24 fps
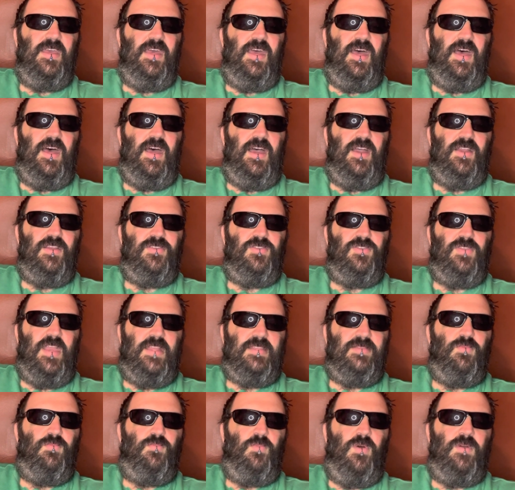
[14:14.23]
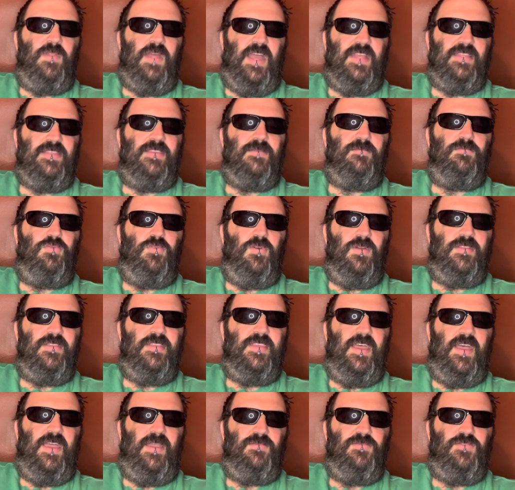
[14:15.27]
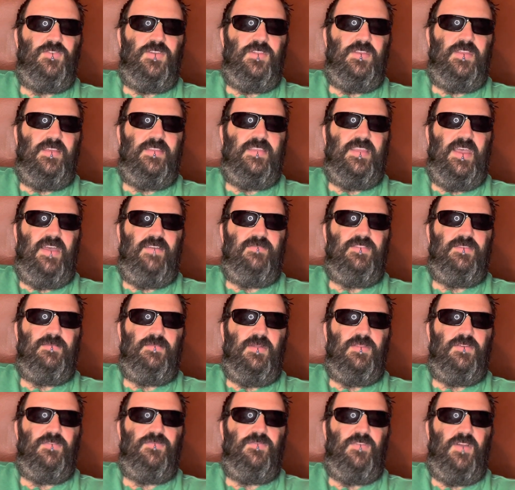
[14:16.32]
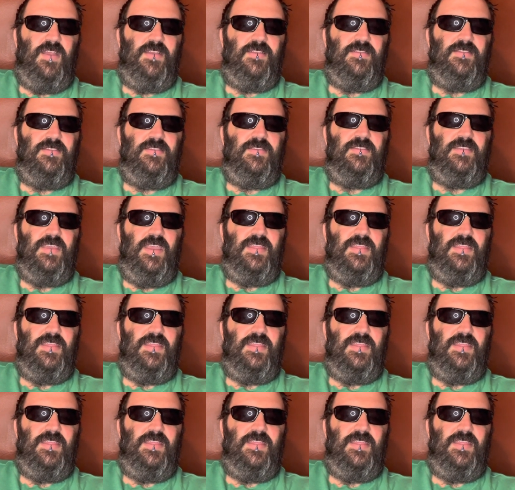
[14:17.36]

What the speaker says: At some point in time, she does have some other friends,